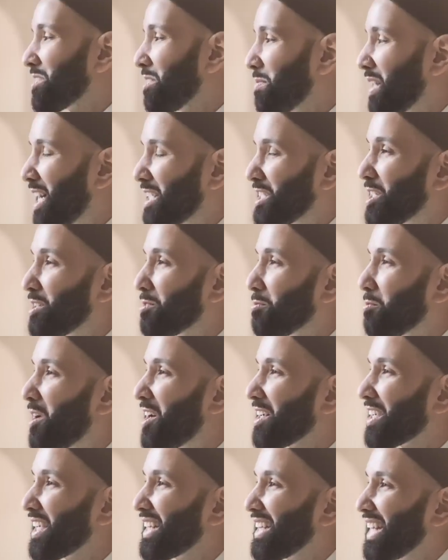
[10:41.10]
So imagine you're
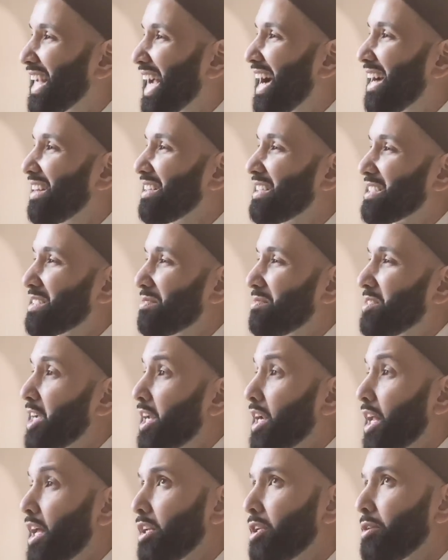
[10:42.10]
walking the alleys of
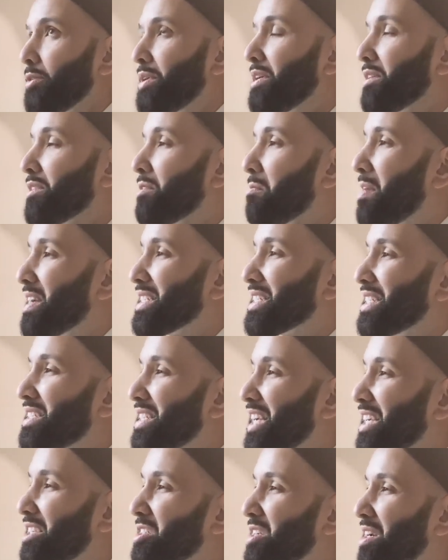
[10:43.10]
Jannah and you hear the
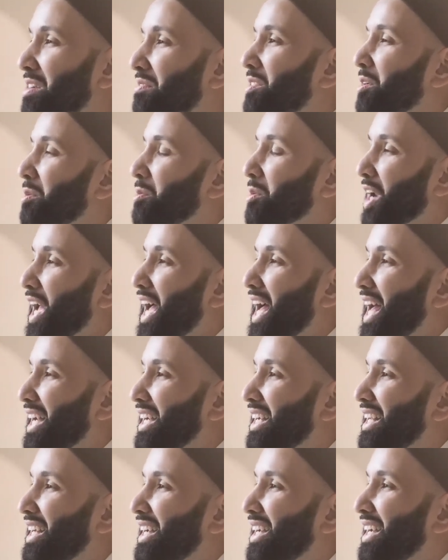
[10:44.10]
recitation of the
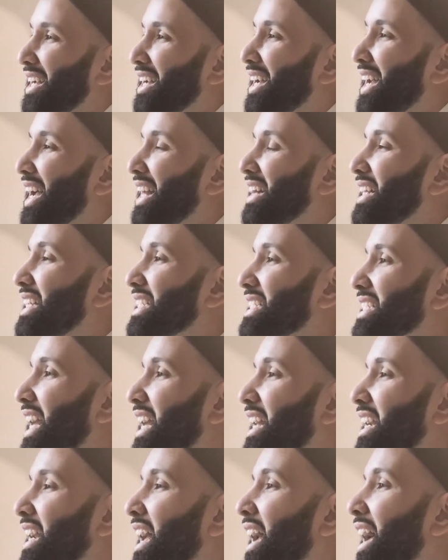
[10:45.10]
Quran. And they
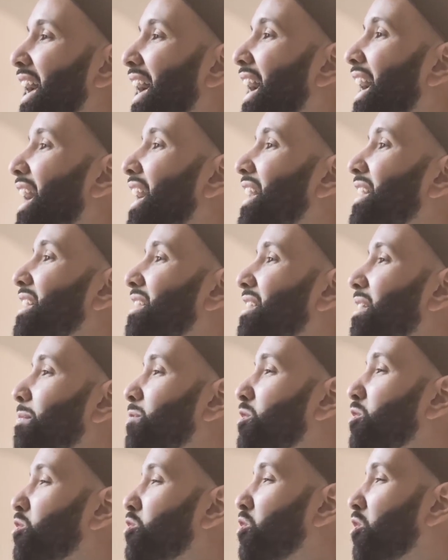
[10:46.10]
said, Harith
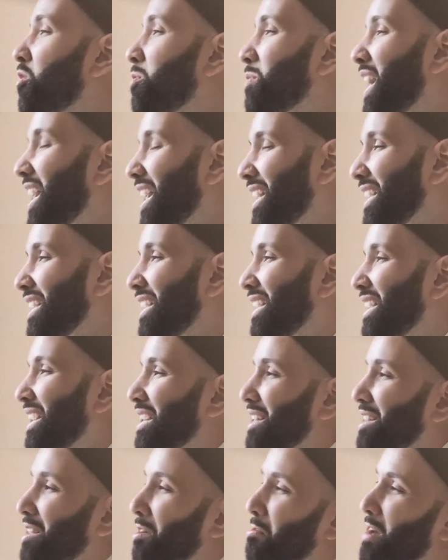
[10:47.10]
ibn
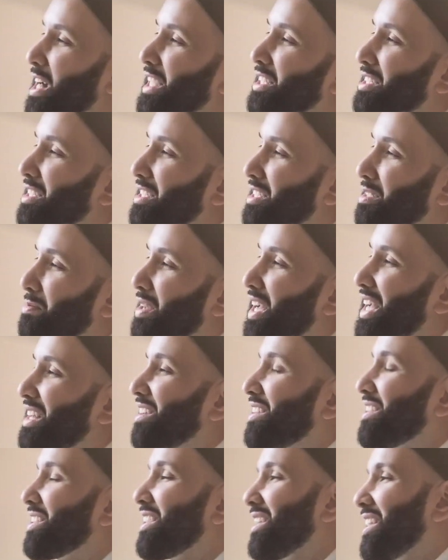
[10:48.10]
Nu'man, the righteous man,
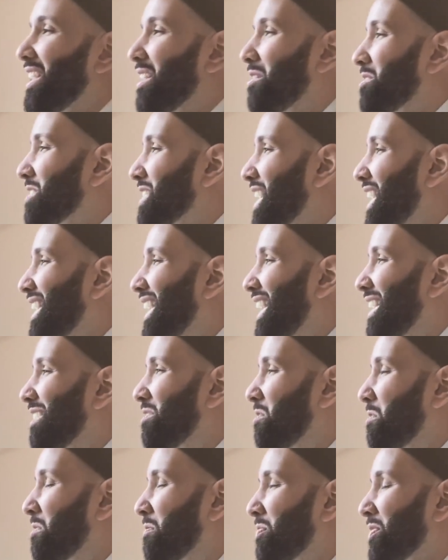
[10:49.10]
radiallahu ta'ala
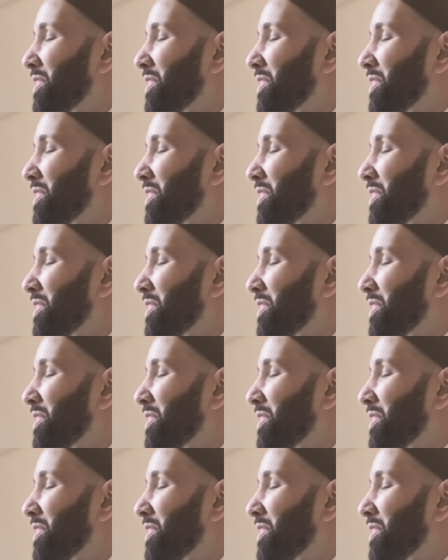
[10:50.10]
anhu.